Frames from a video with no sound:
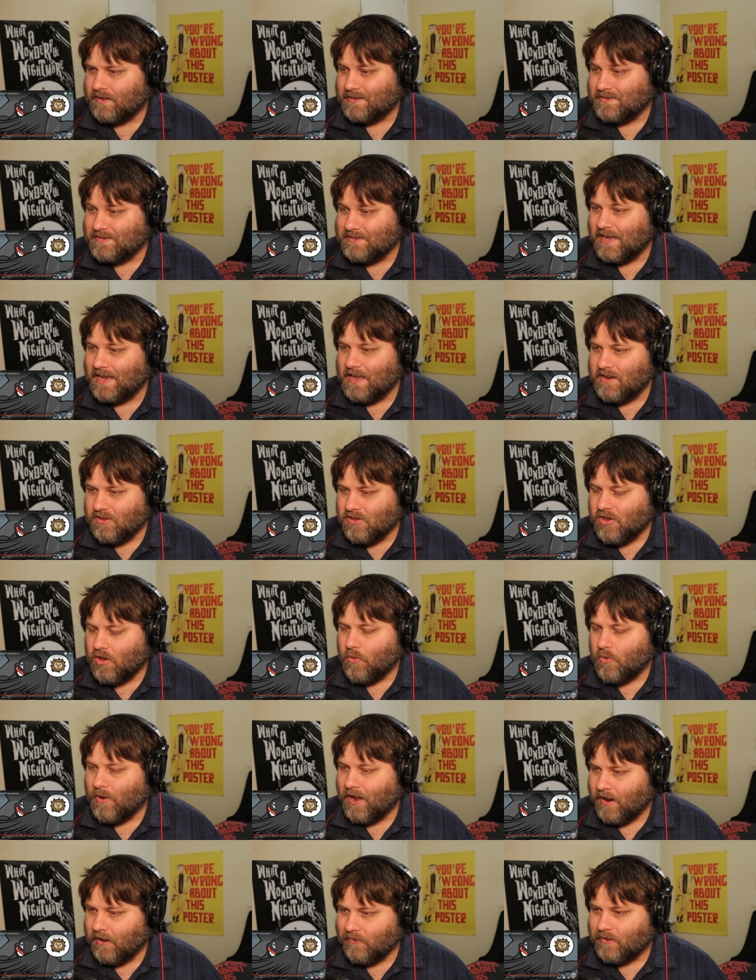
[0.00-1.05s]
it's
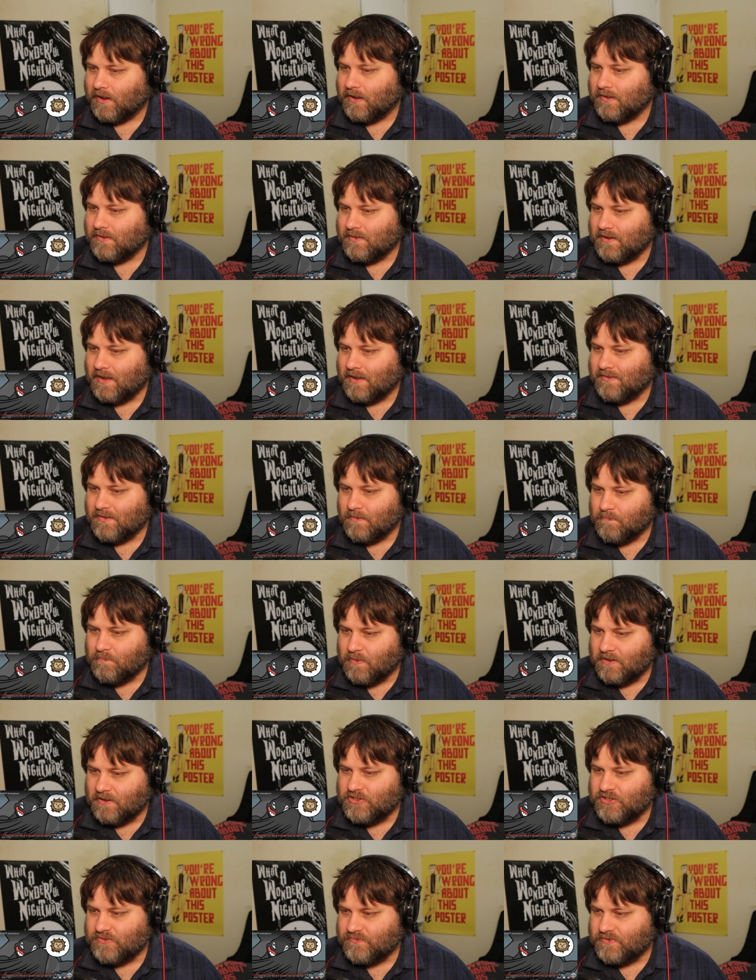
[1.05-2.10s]
incoherent. It's a
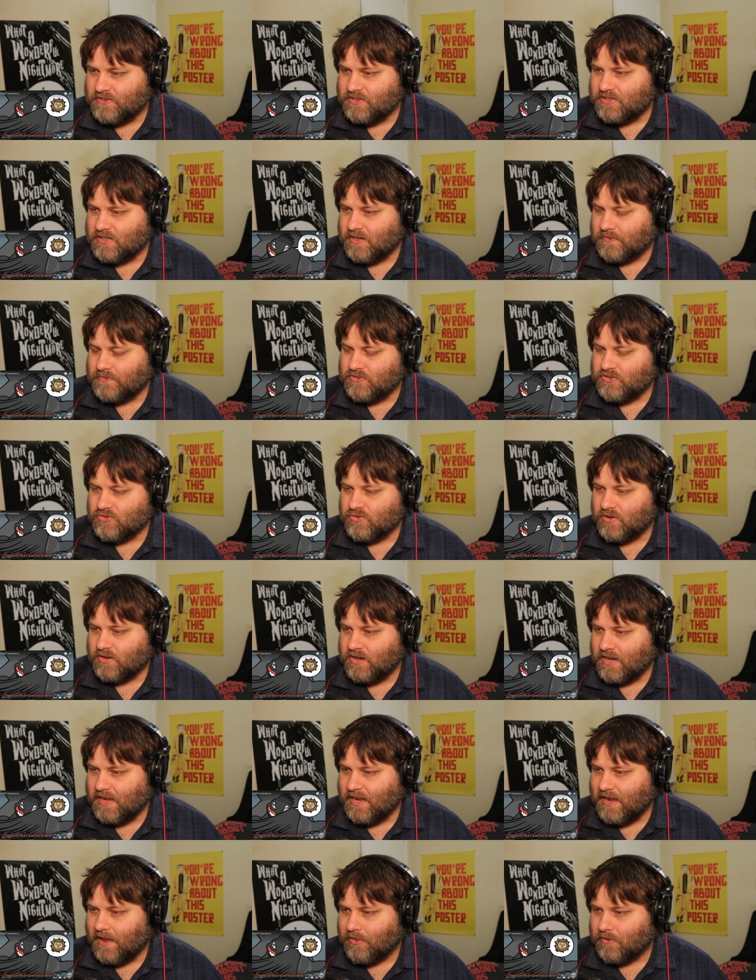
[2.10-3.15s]
bunch of stuff strung
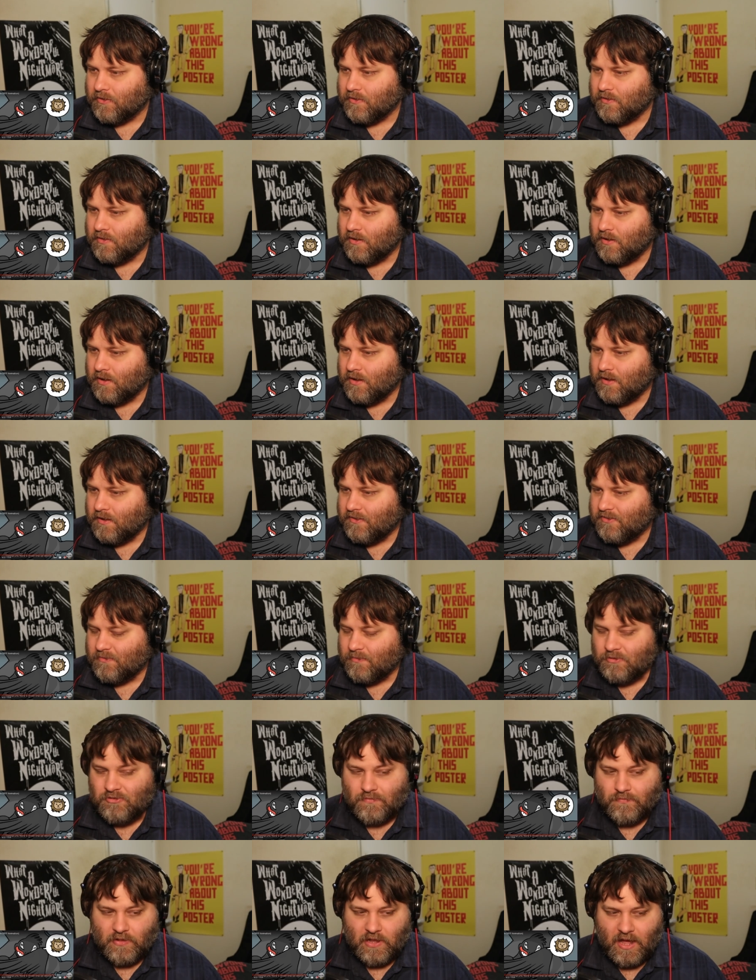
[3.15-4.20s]
together it's a
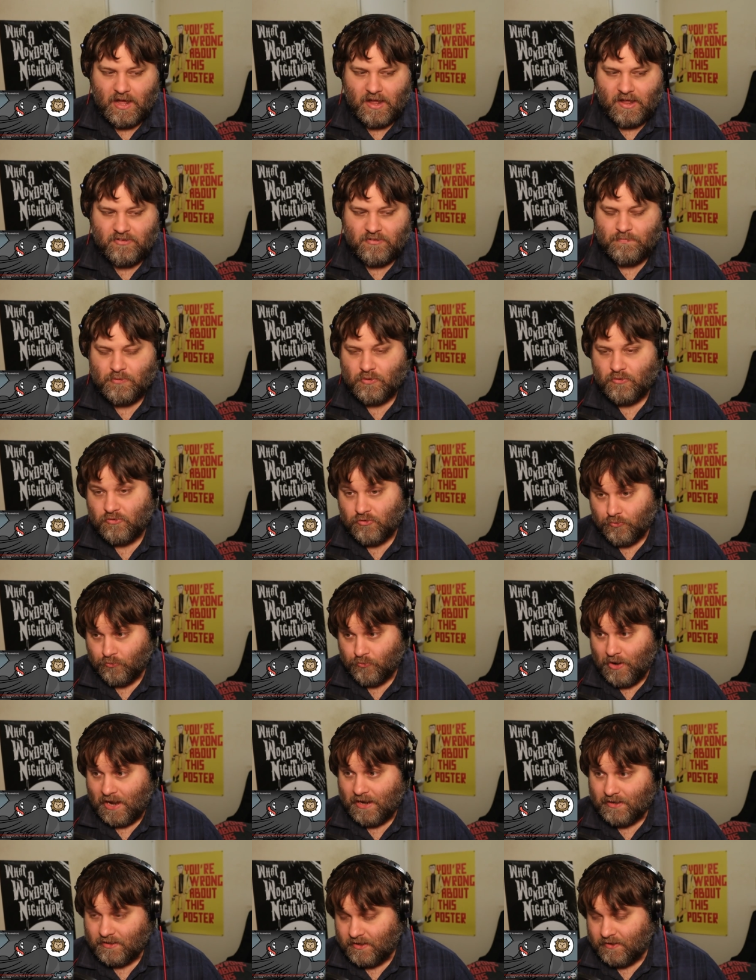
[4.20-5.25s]
bunch of lines pulled
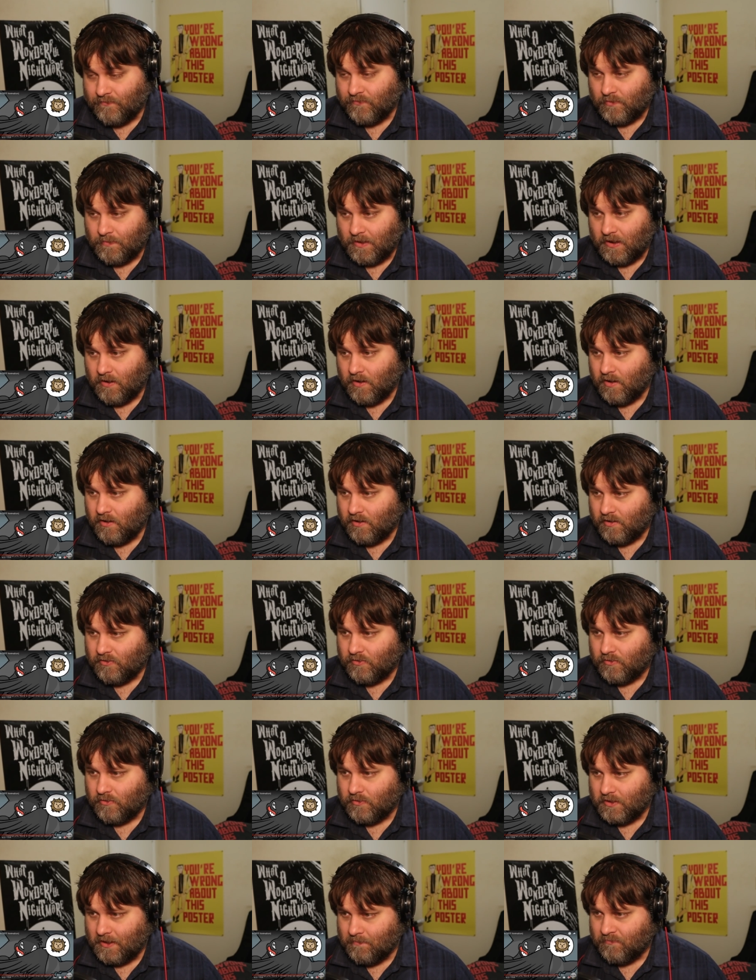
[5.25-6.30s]
directly from the
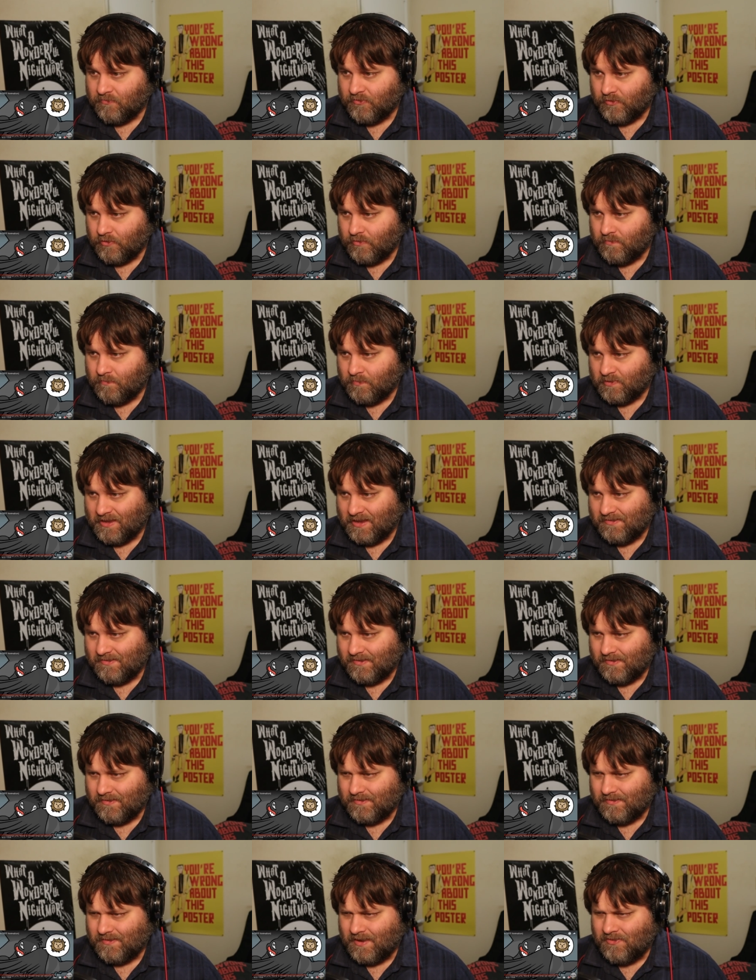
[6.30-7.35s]
article in certain
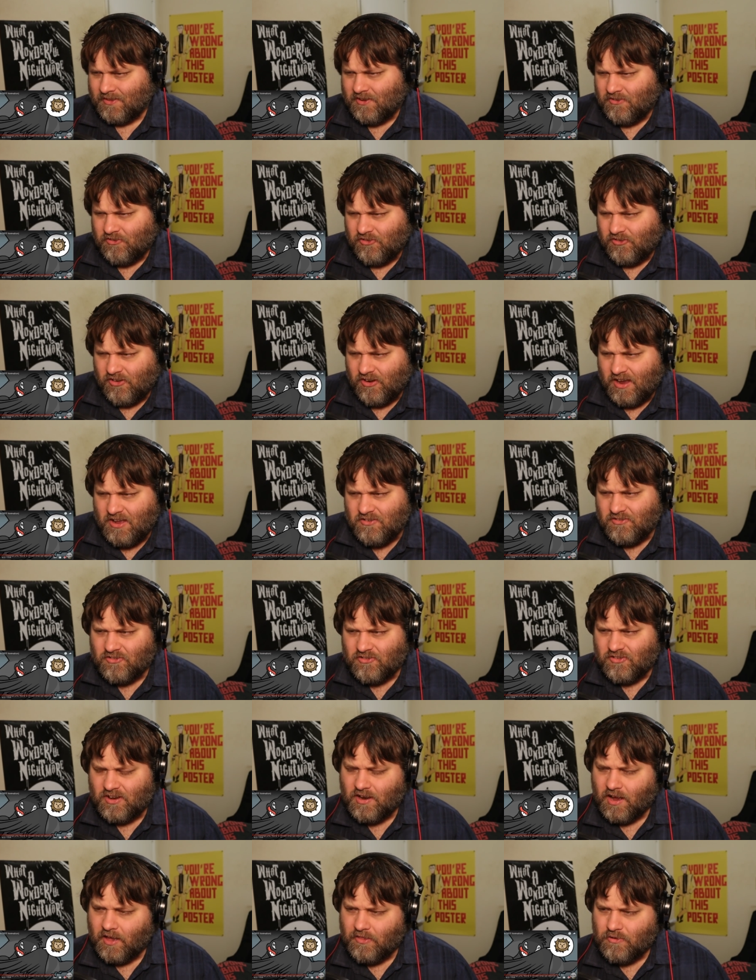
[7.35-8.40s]
places and then changed
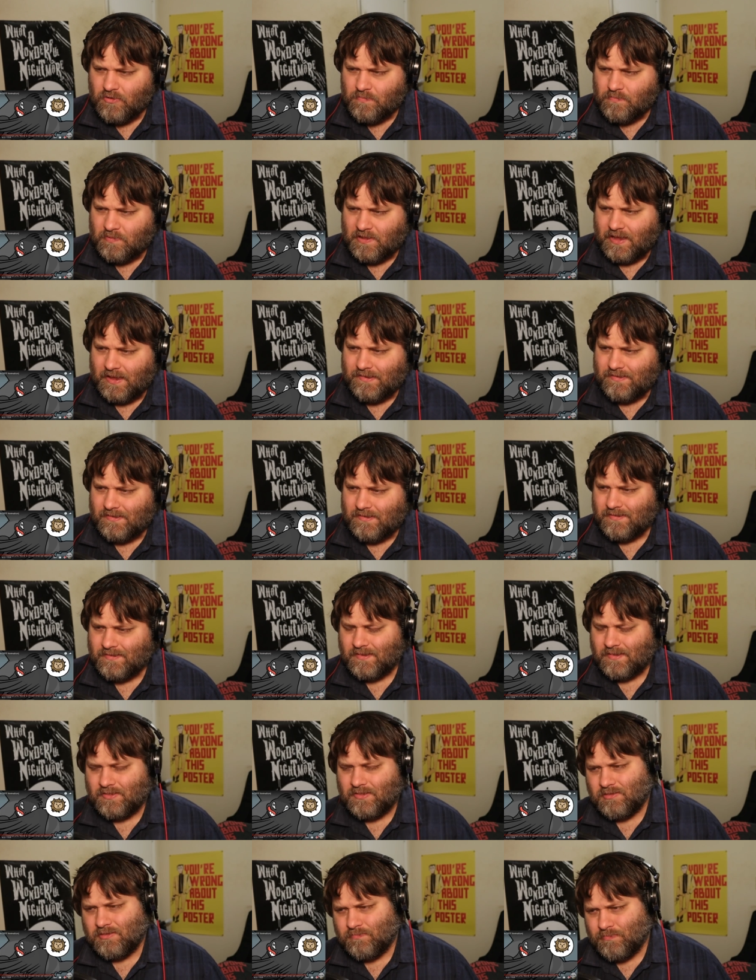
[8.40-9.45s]
in other places,
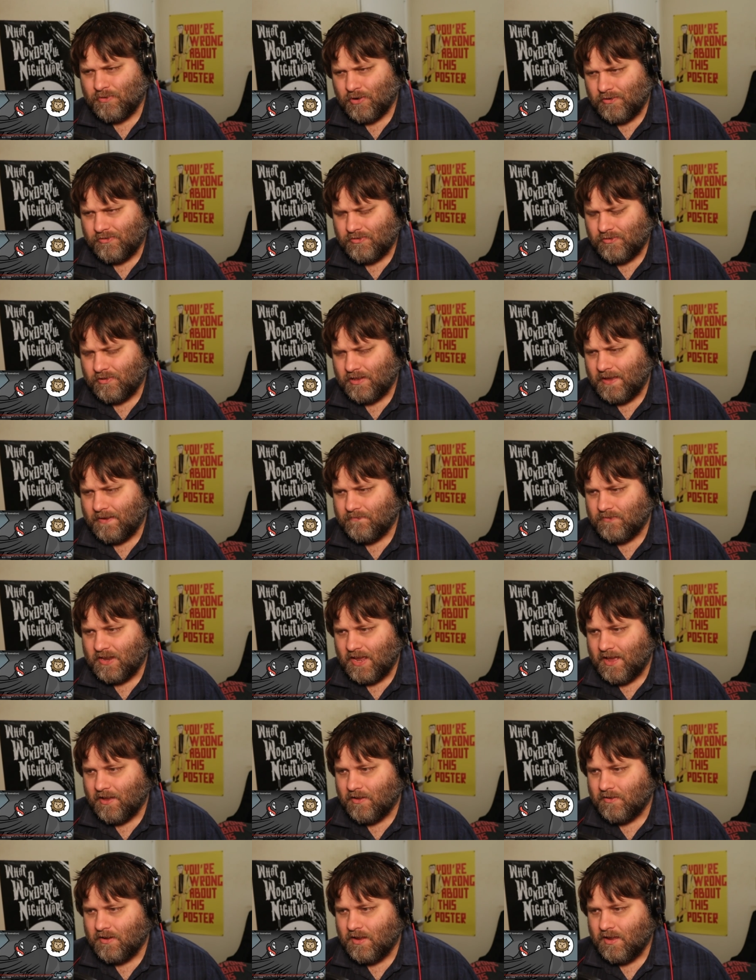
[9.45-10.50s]
and parts are left
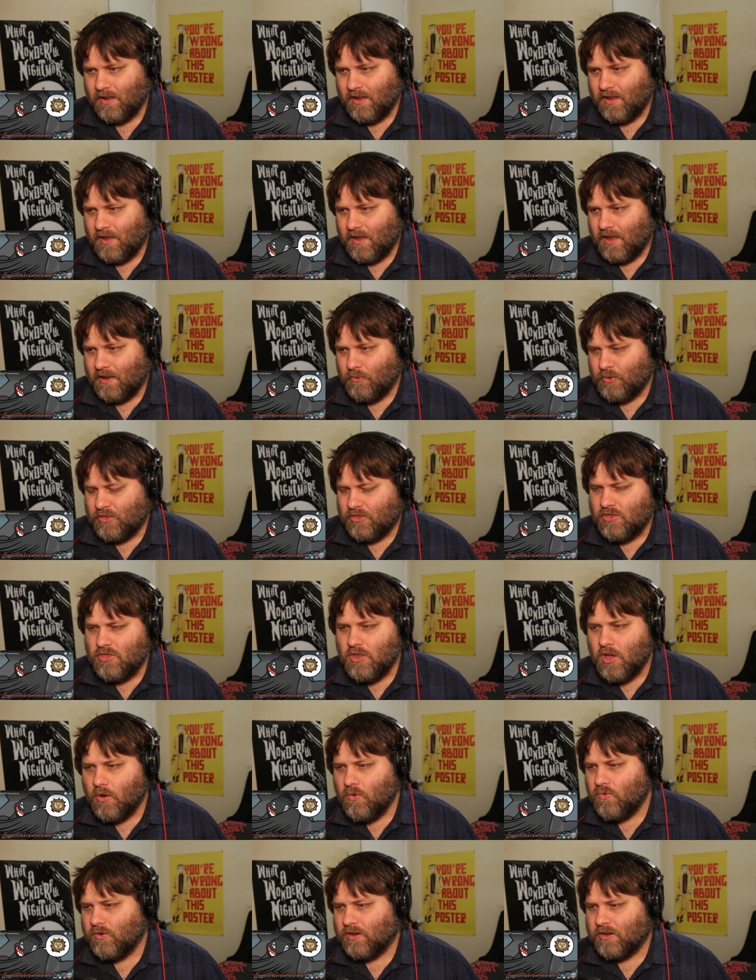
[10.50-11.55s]
out with
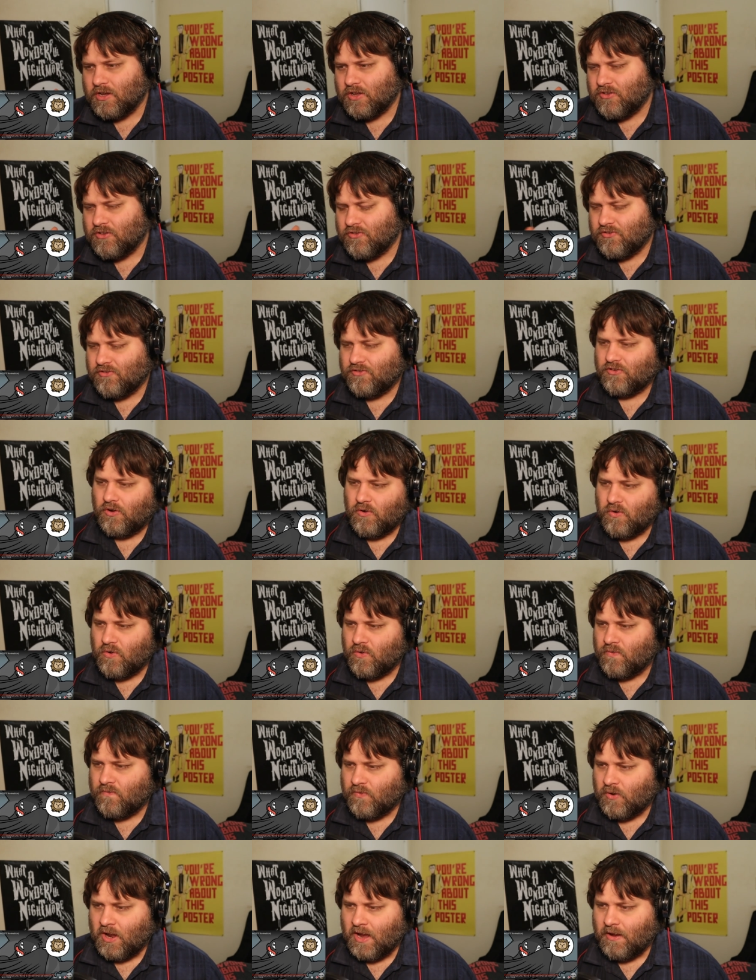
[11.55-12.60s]
no concern
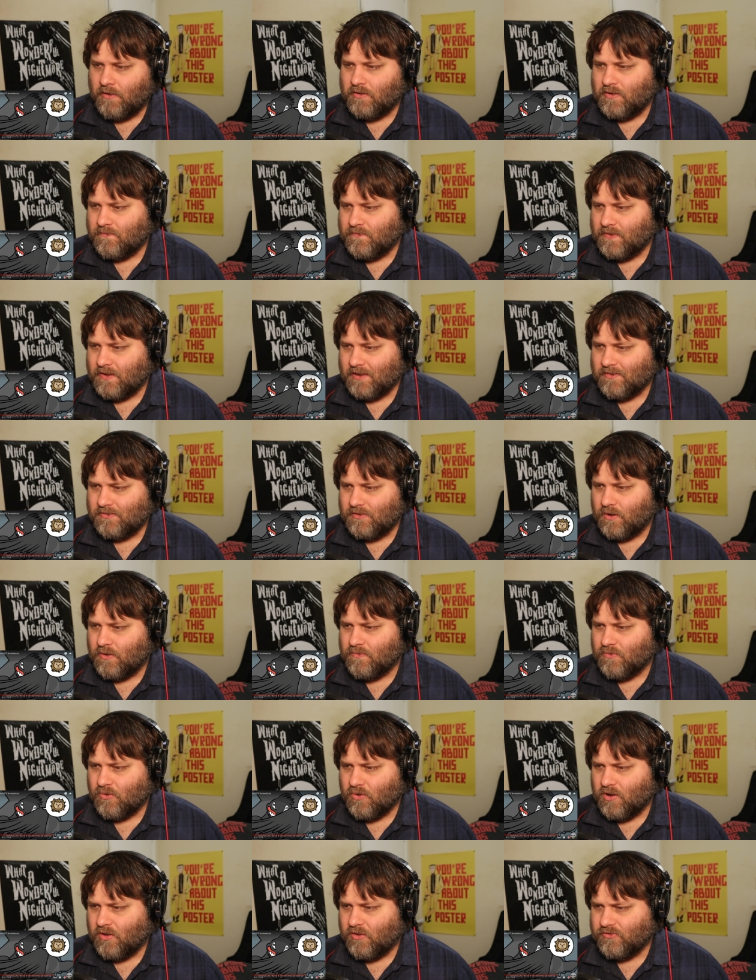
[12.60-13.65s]
for how it affects the
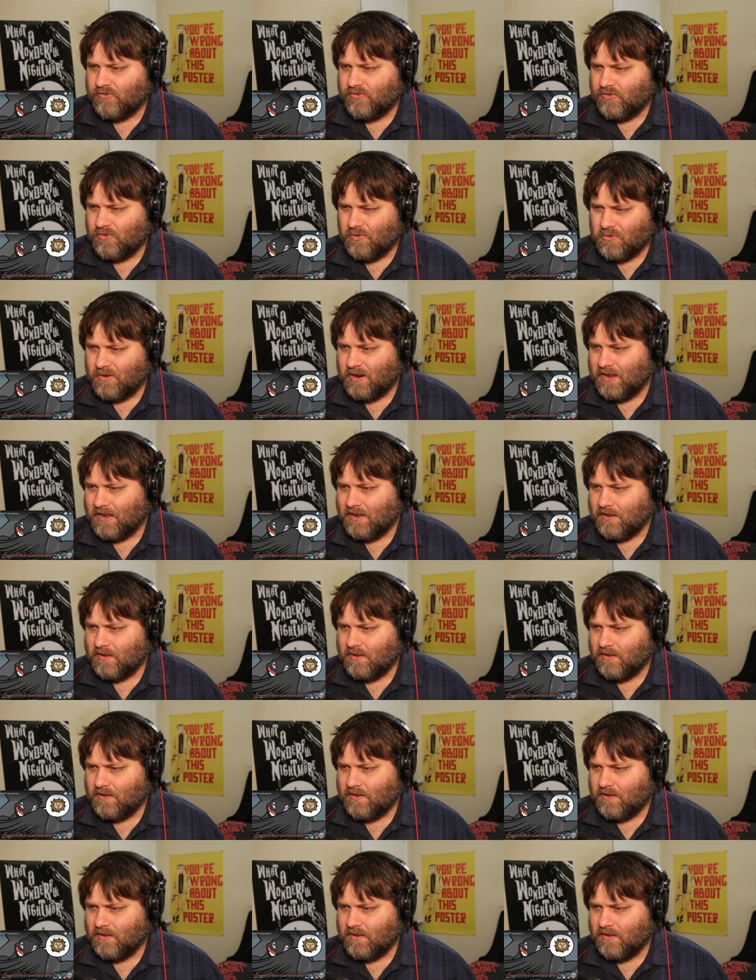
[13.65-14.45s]
overall story.